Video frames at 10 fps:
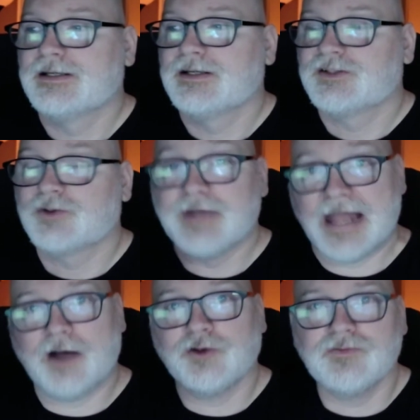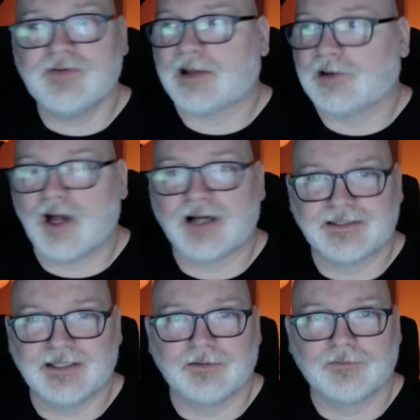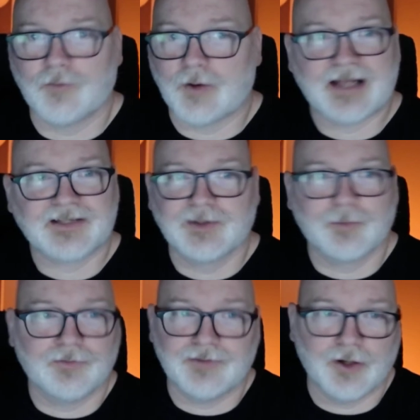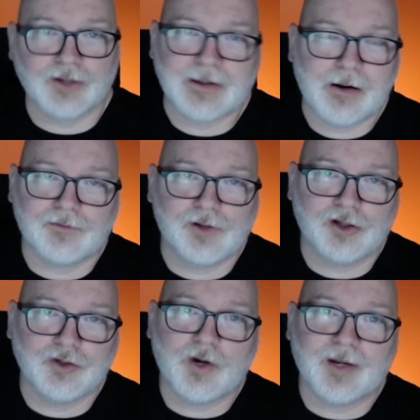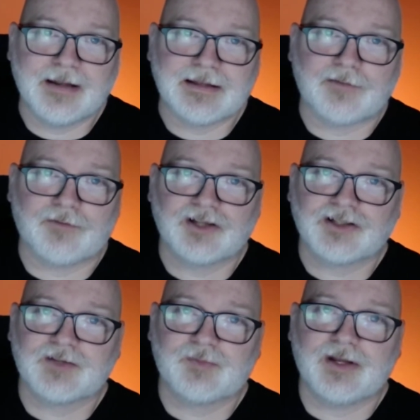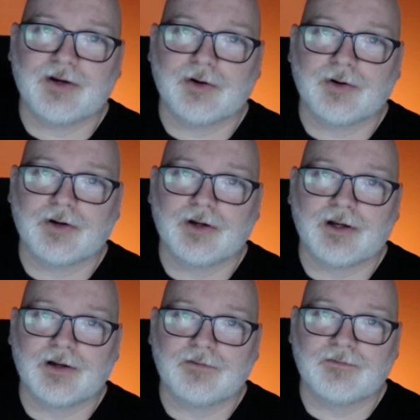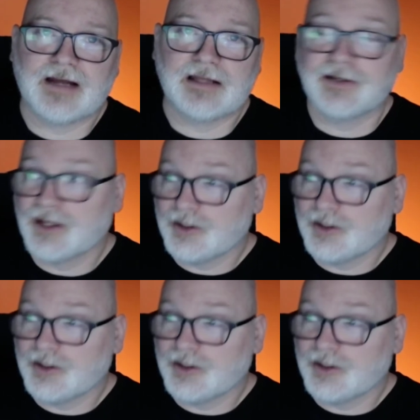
So now you've got locked in for X number of years, however long you want to make that franchise player valid.